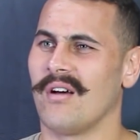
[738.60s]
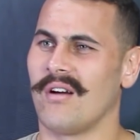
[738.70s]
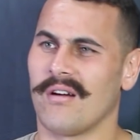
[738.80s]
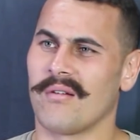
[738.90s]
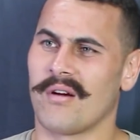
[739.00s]

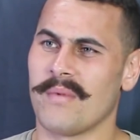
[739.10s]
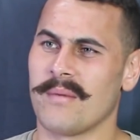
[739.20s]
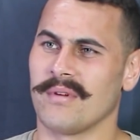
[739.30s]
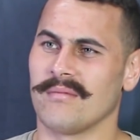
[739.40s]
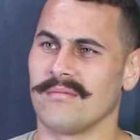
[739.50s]
I
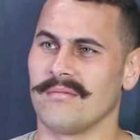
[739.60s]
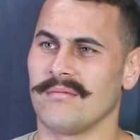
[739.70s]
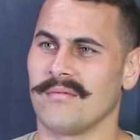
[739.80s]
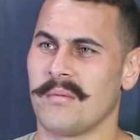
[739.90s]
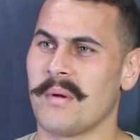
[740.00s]
remember
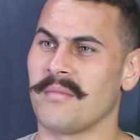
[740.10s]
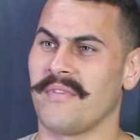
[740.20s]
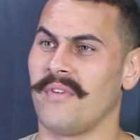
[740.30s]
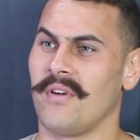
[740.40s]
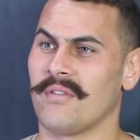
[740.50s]
my
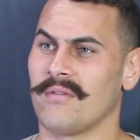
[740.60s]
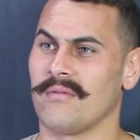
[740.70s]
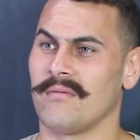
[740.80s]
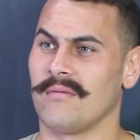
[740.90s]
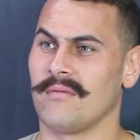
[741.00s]

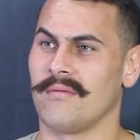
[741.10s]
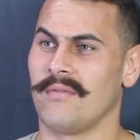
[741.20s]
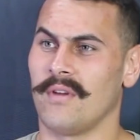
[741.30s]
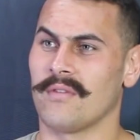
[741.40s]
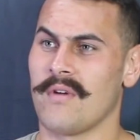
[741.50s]
first
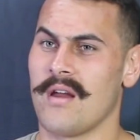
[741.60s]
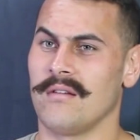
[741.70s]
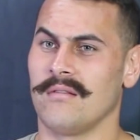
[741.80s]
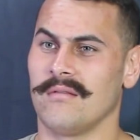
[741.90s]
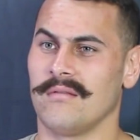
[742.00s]
run.